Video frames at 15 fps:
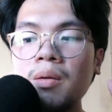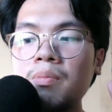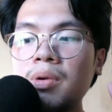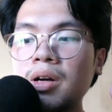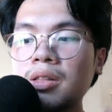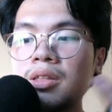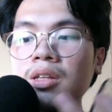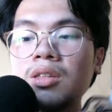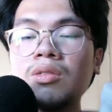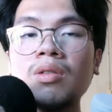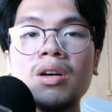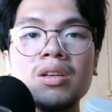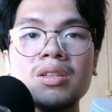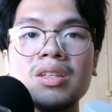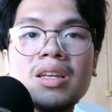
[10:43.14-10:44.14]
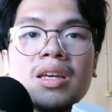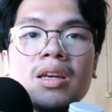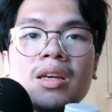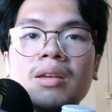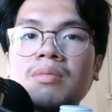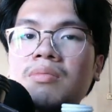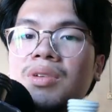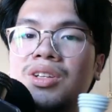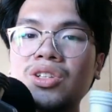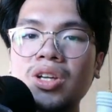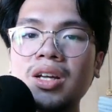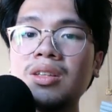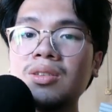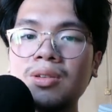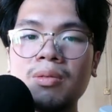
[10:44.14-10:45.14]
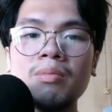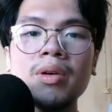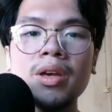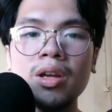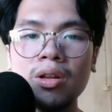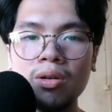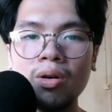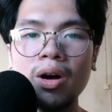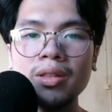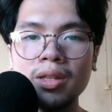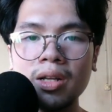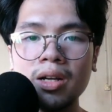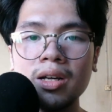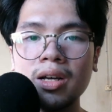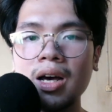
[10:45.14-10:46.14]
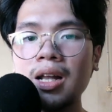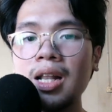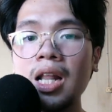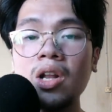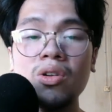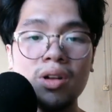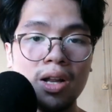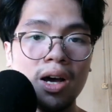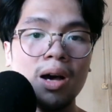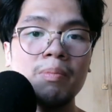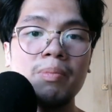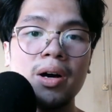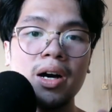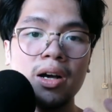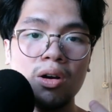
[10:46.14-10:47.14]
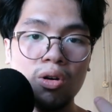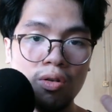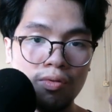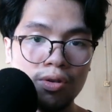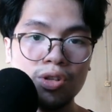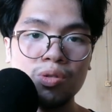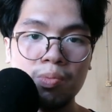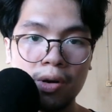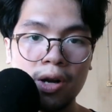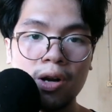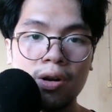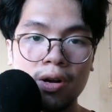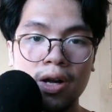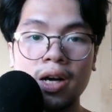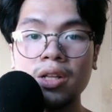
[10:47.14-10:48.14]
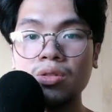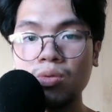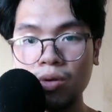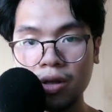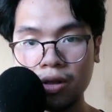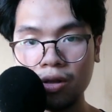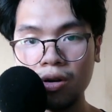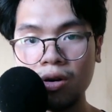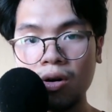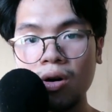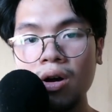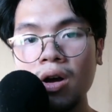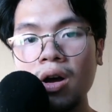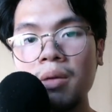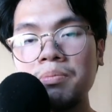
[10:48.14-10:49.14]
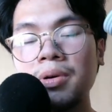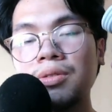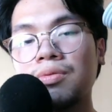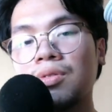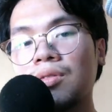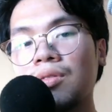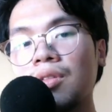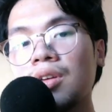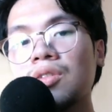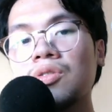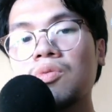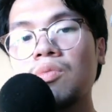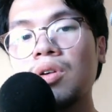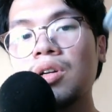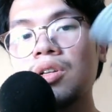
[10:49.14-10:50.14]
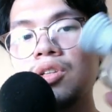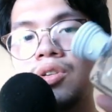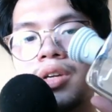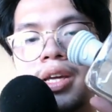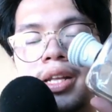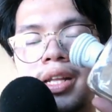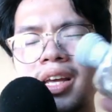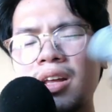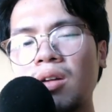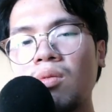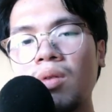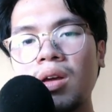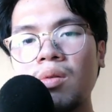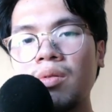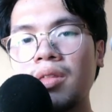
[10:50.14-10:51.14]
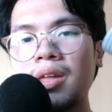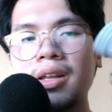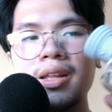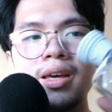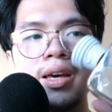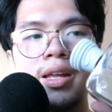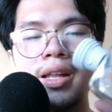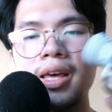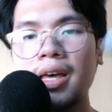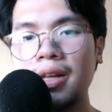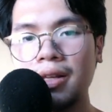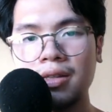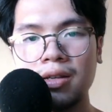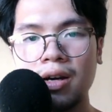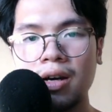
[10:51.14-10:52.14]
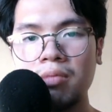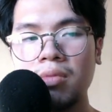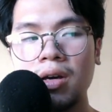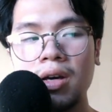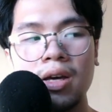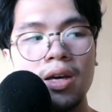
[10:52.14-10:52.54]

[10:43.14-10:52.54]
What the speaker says: Pag dito kasi may chance ang mahilo ka talaga lalo na kapag oversprayer ka tulad ko. But for this one, you can get away with it at any time.